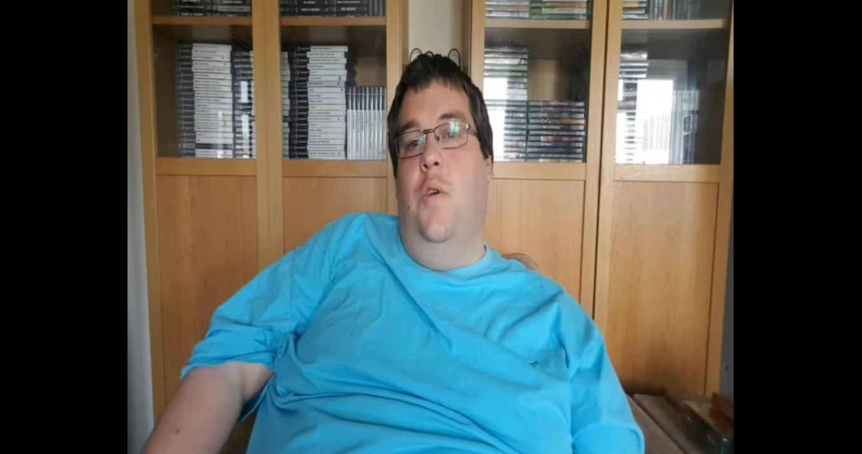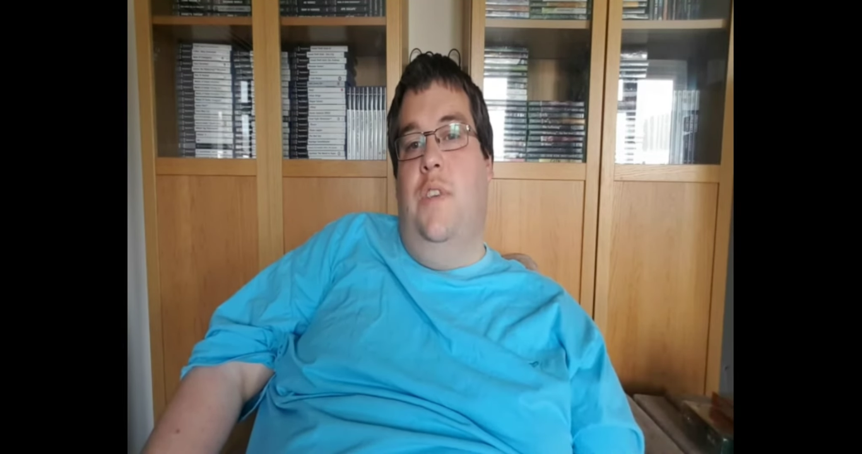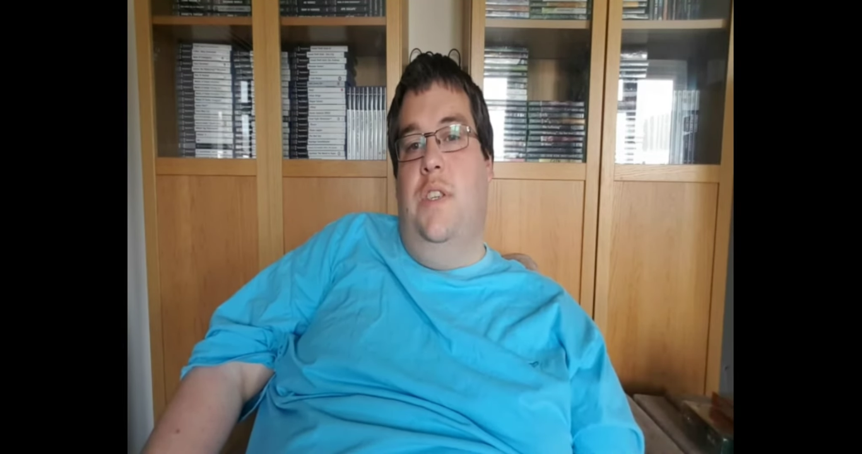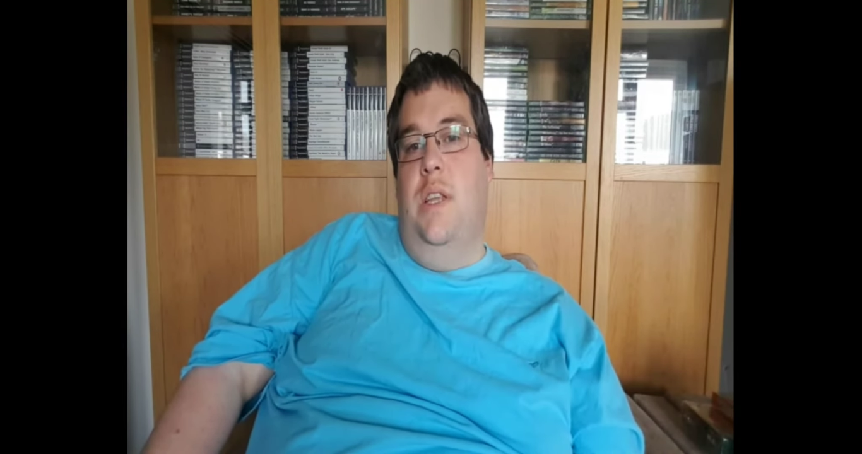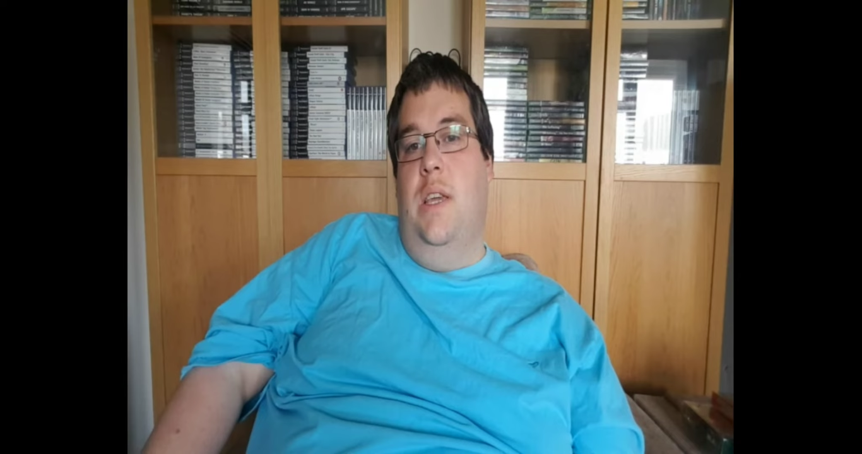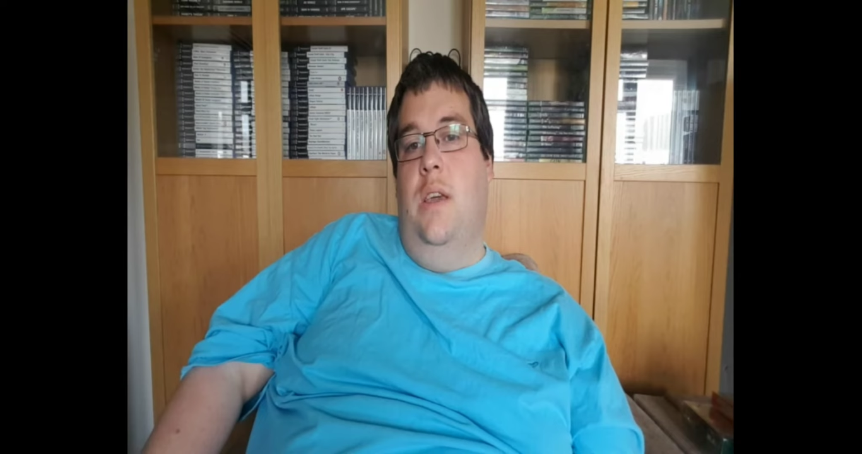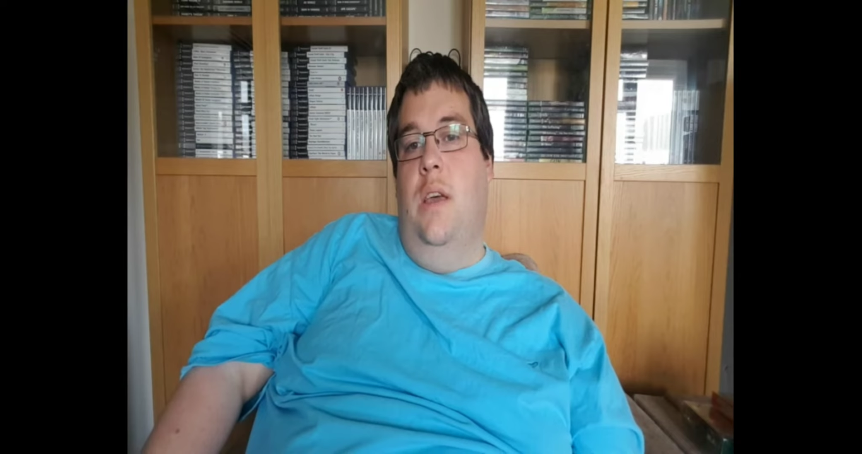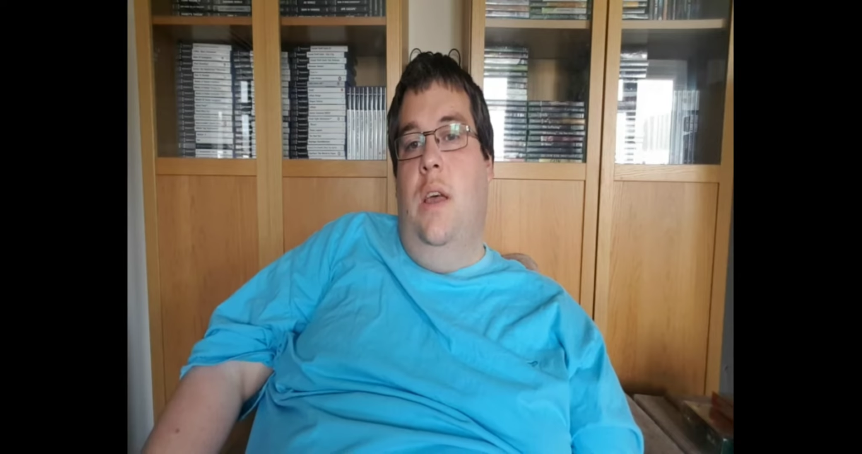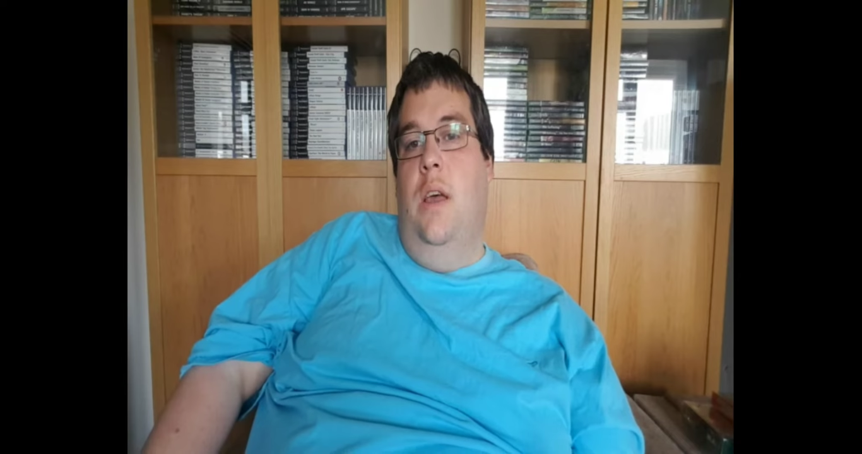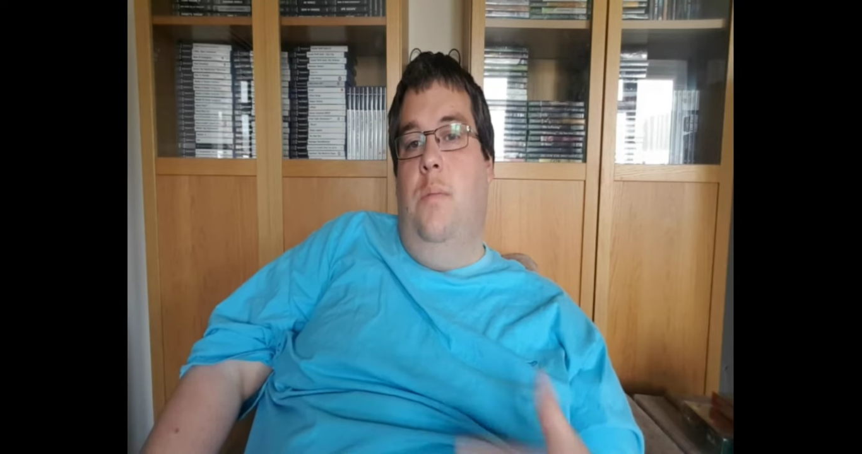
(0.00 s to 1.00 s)
obviously.
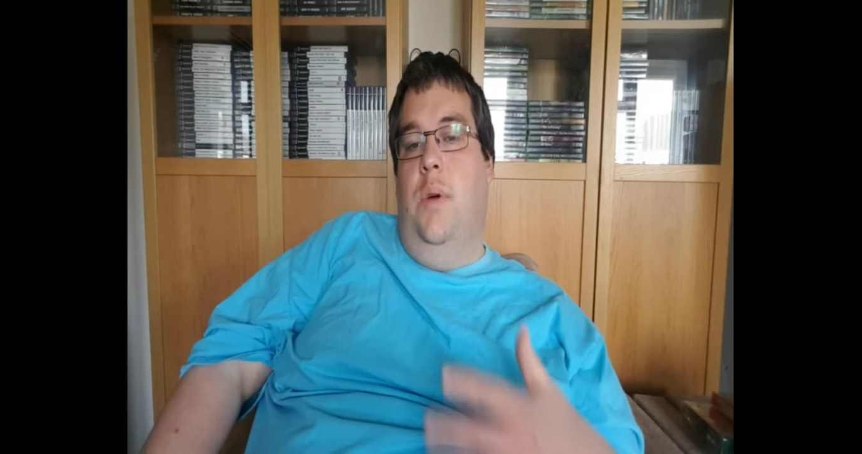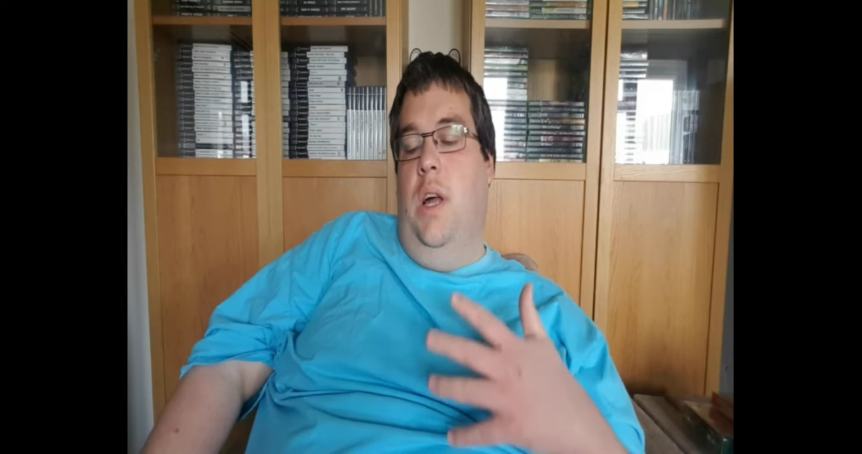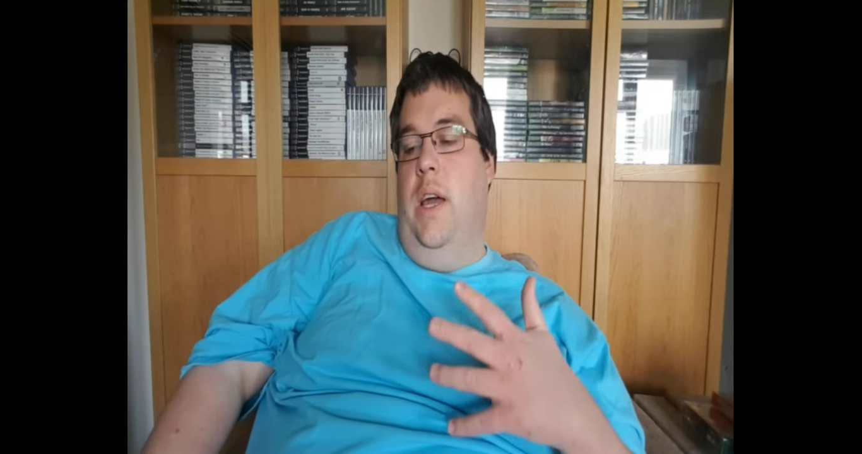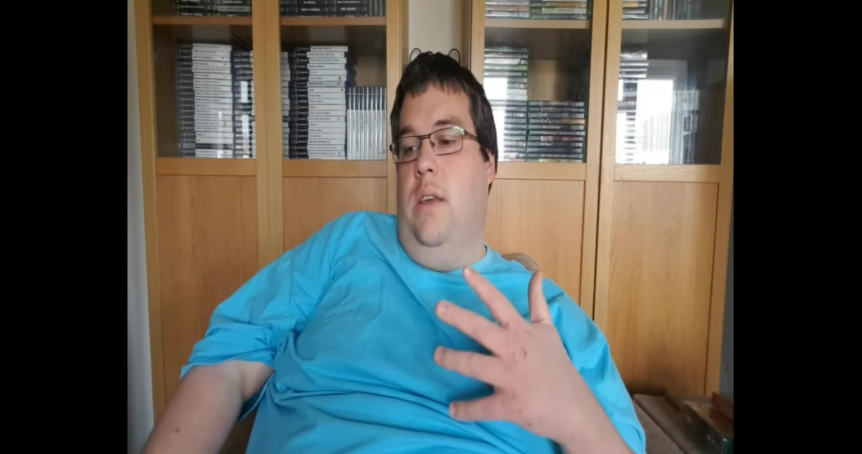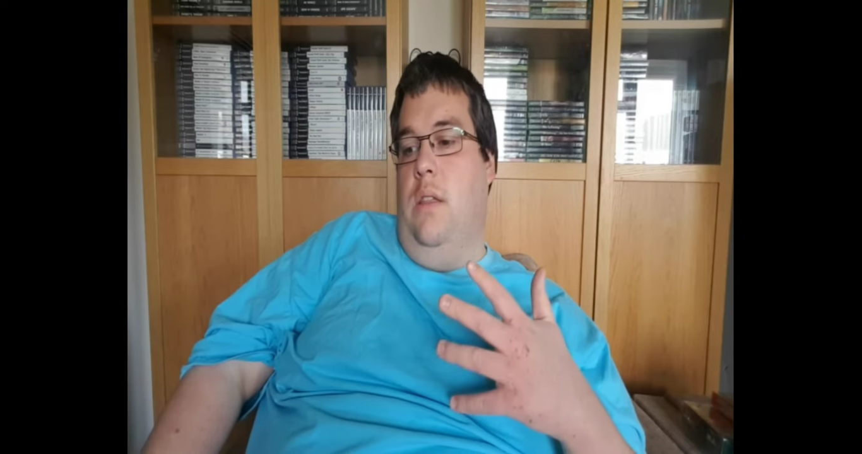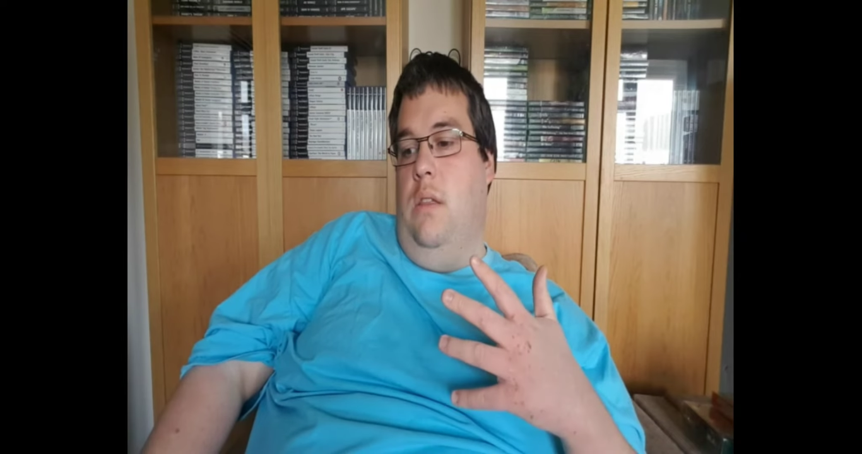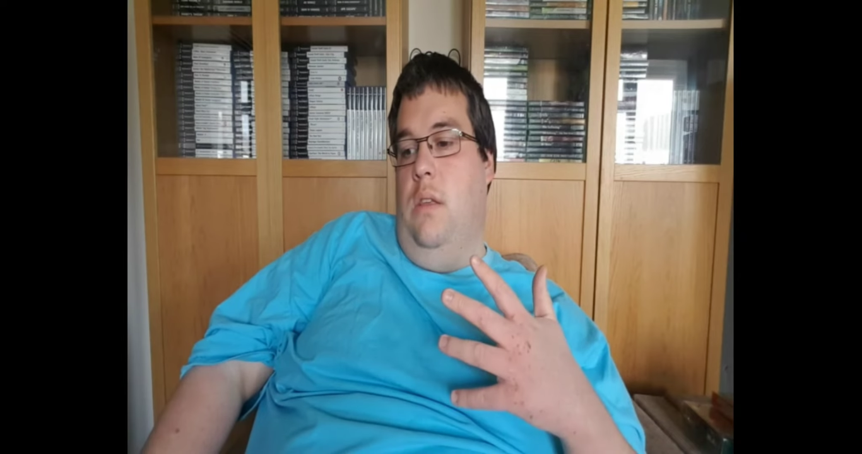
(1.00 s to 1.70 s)
But like